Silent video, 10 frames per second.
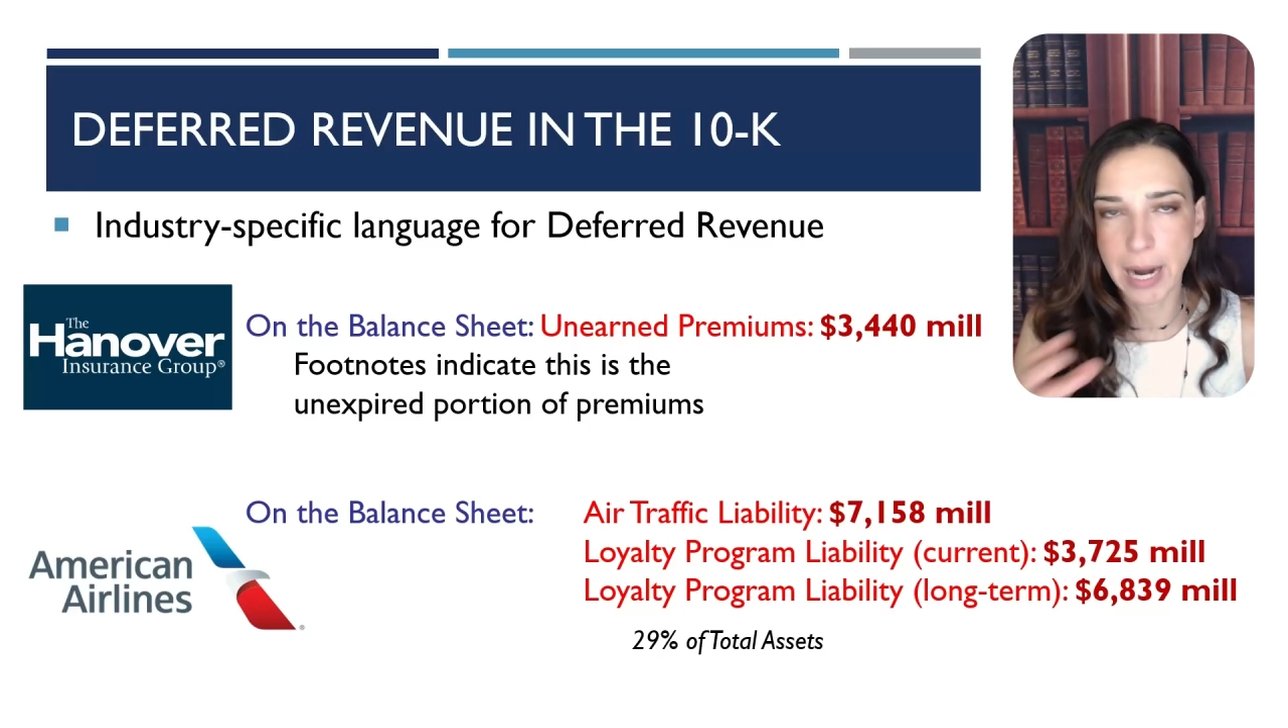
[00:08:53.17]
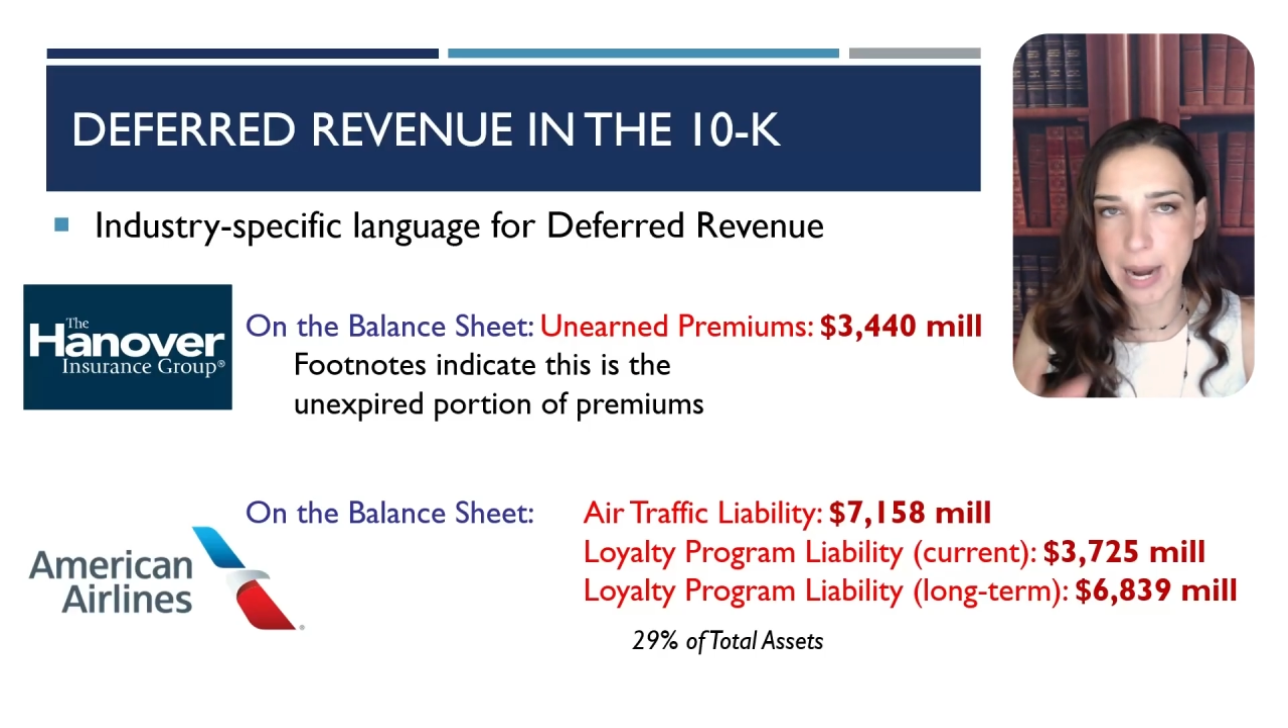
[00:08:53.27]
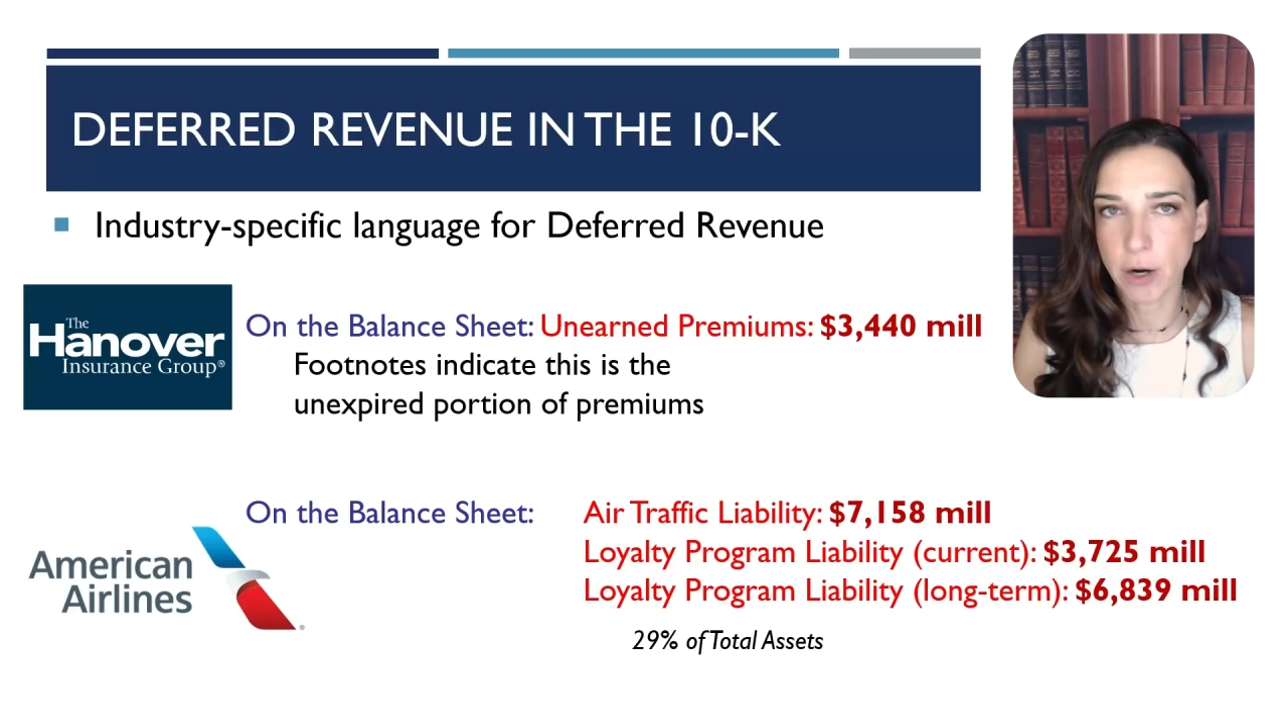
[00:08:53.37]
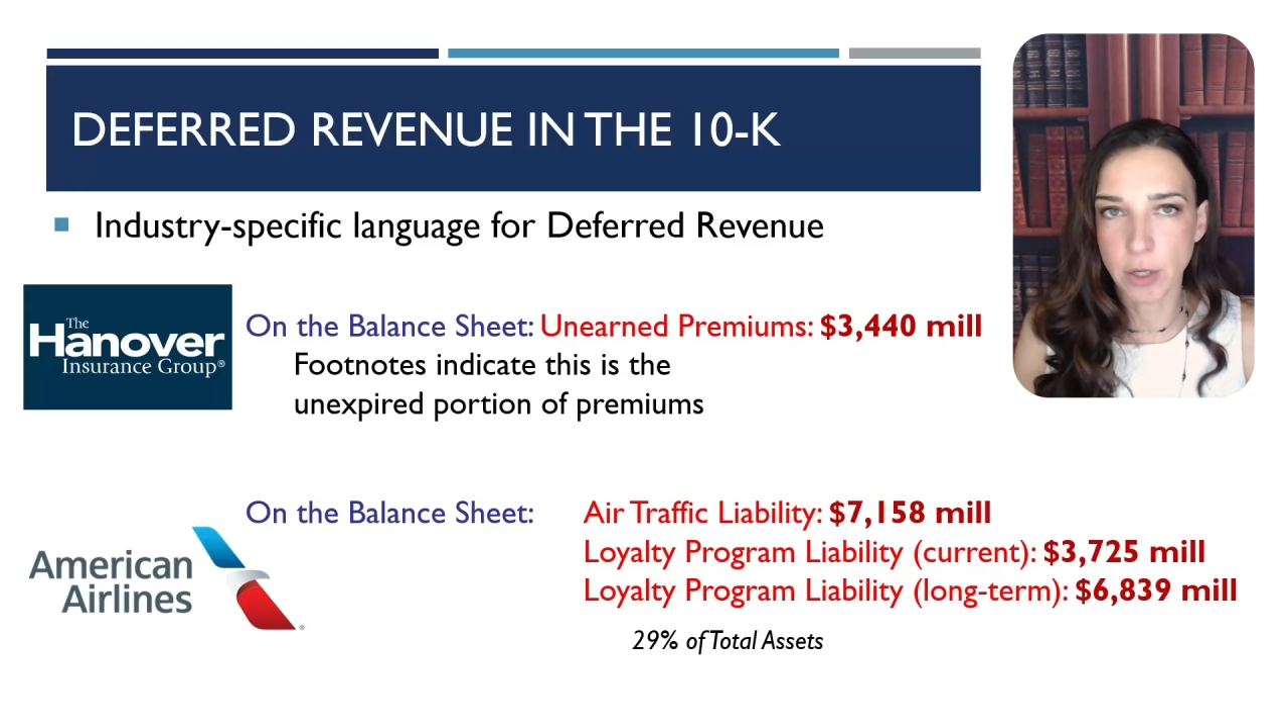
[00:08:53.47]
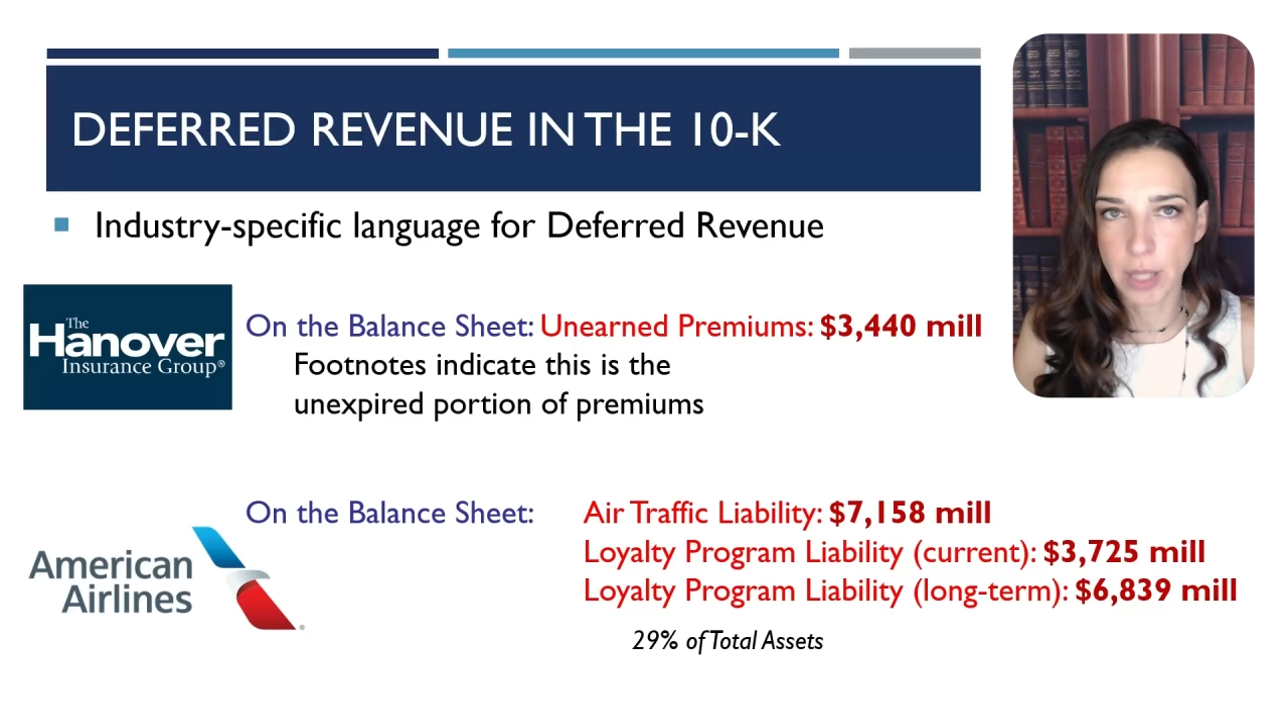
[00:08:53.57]

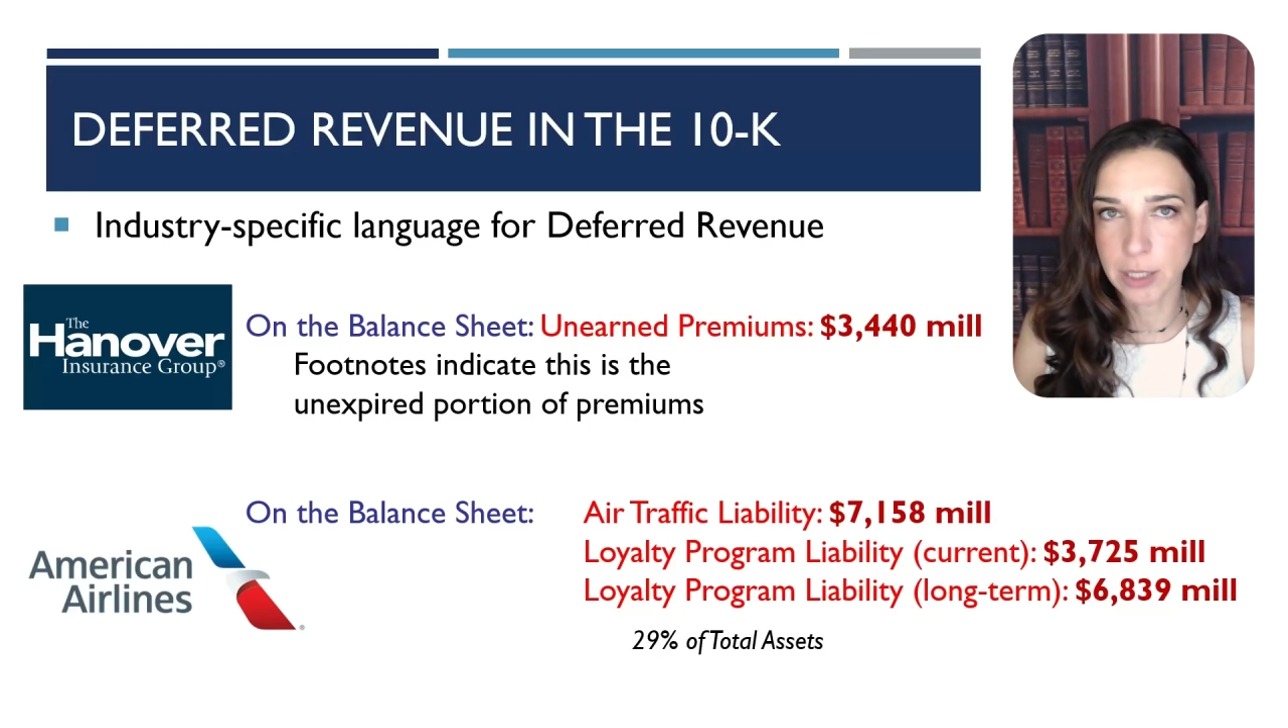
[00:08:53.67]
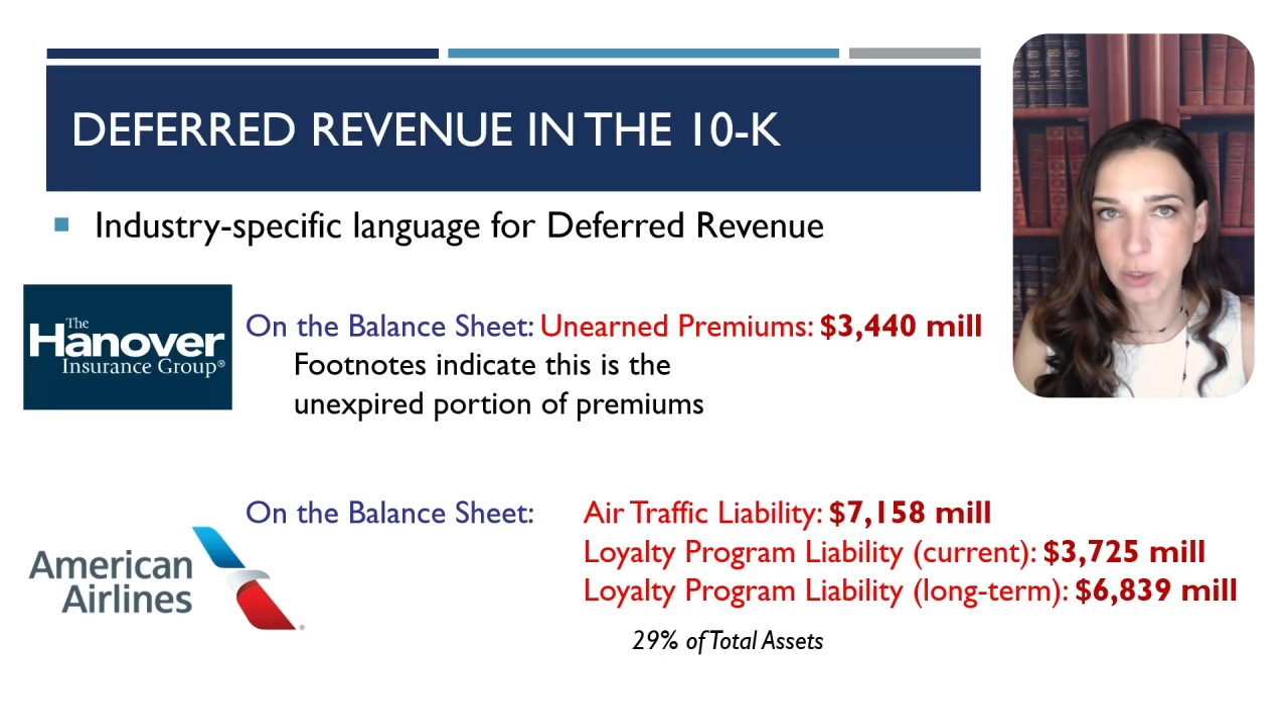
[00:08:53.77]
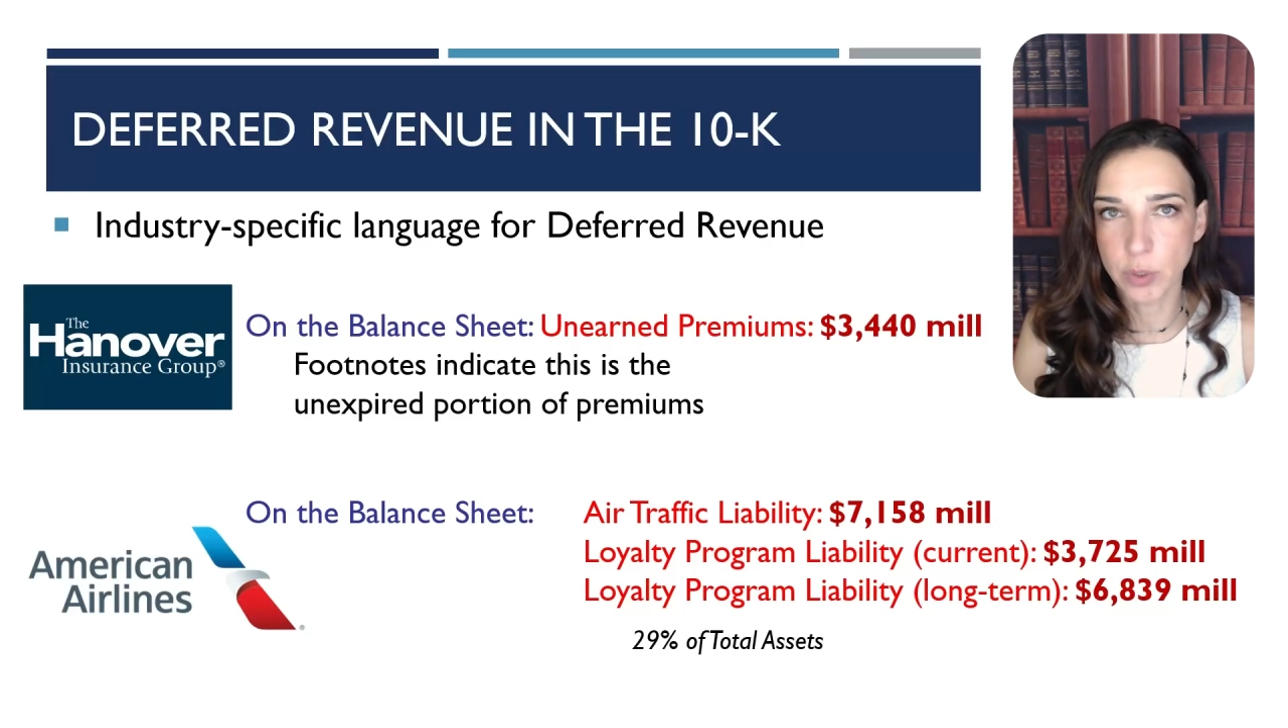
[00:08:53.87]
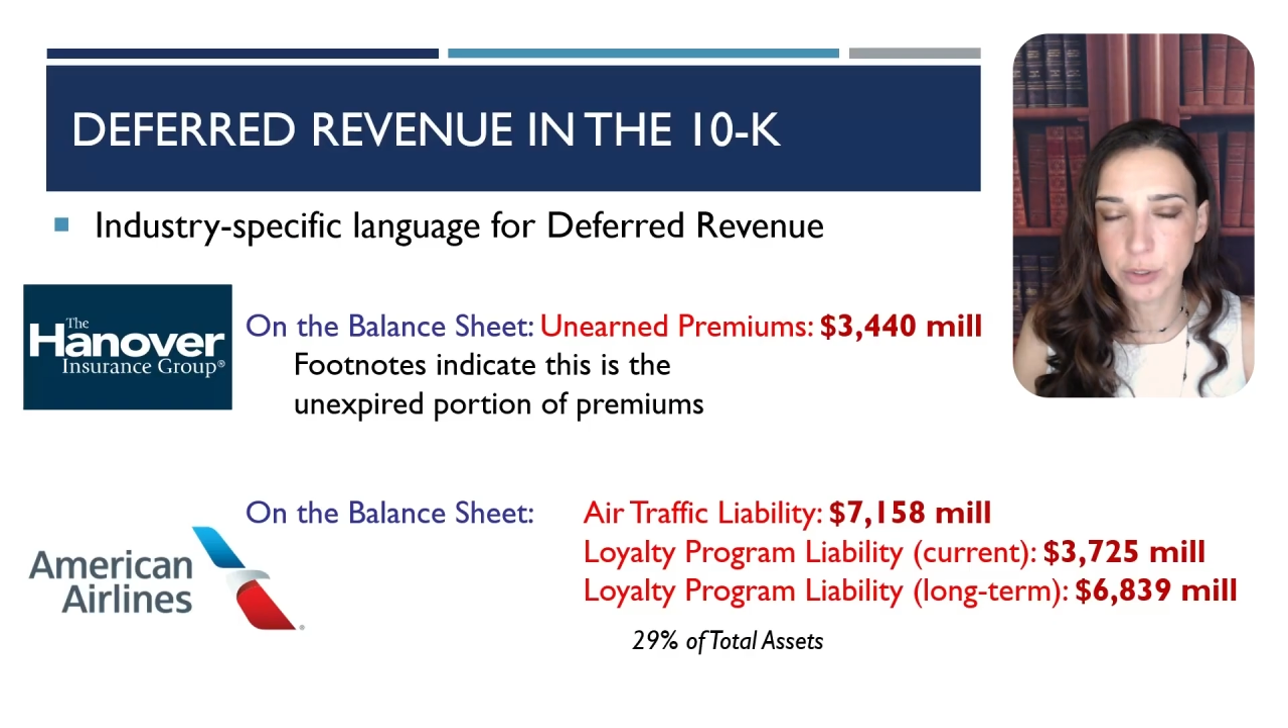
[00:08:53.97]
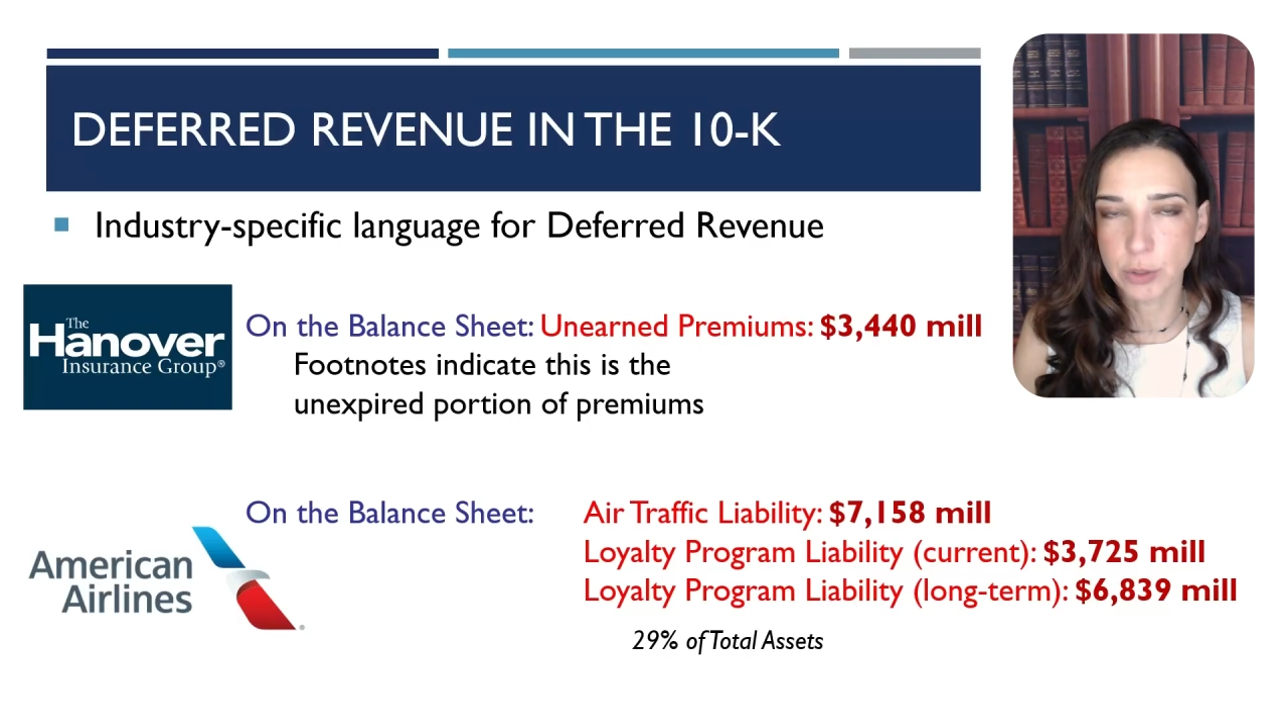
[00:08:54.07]
Airline
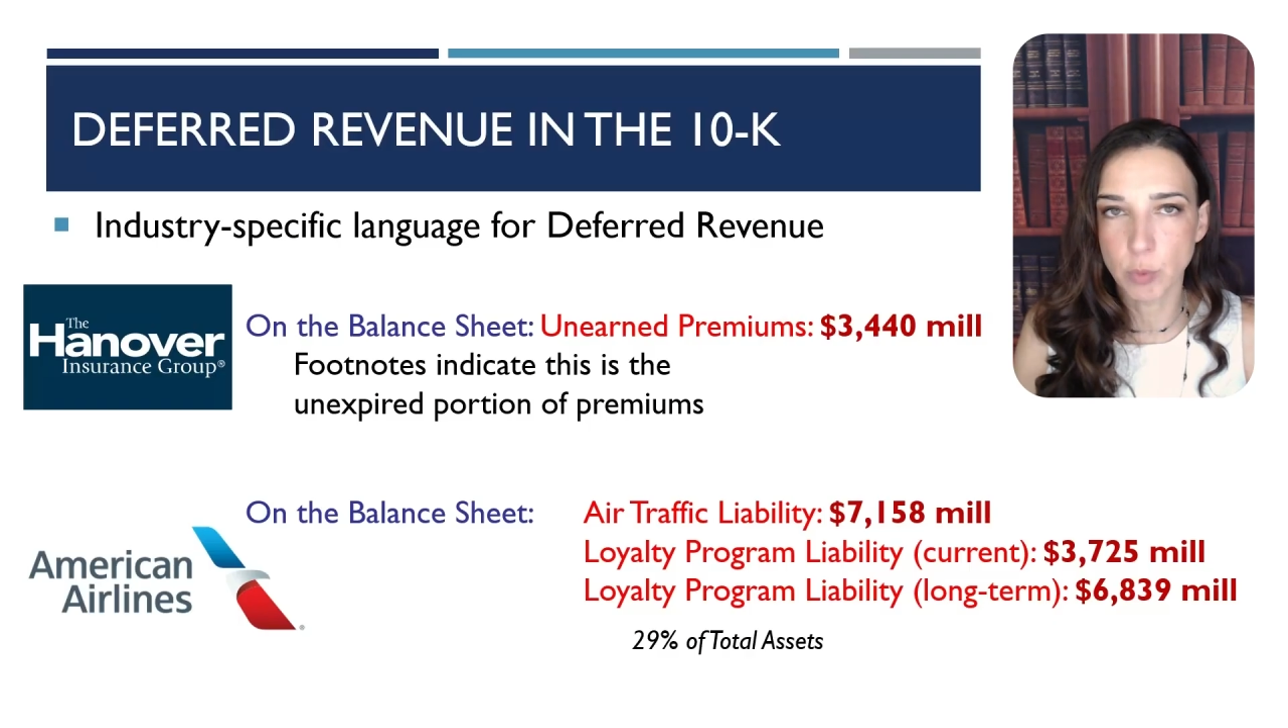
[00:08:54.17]
loyalty